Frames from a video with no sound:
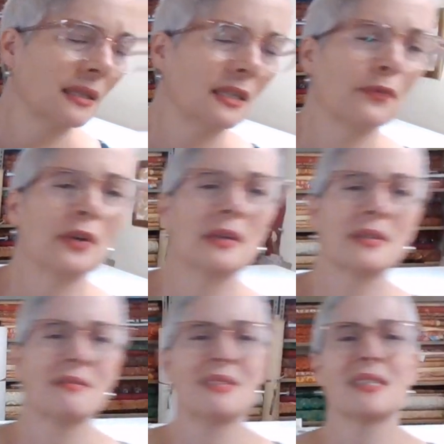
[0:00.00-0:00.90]
different
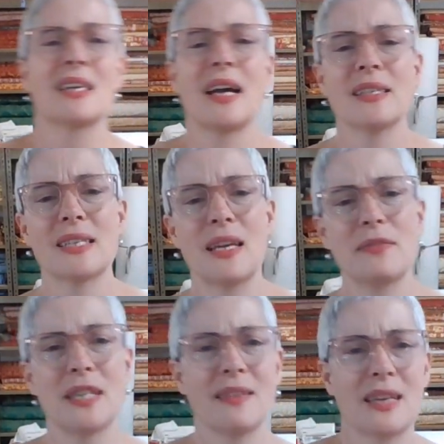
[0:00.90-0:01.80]
designs that
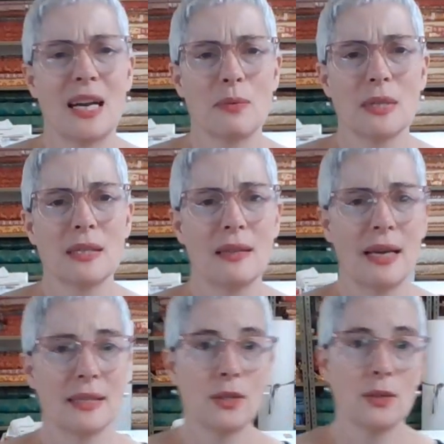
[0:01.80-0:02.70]
I've done that I'd really
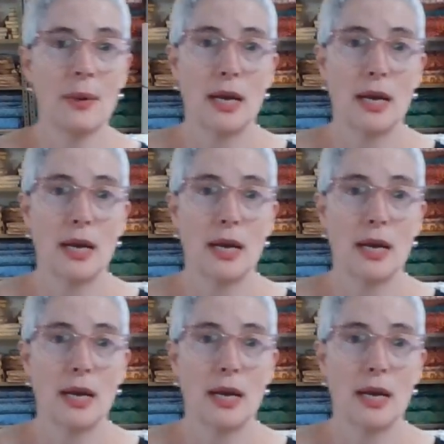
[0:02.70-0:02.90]
like to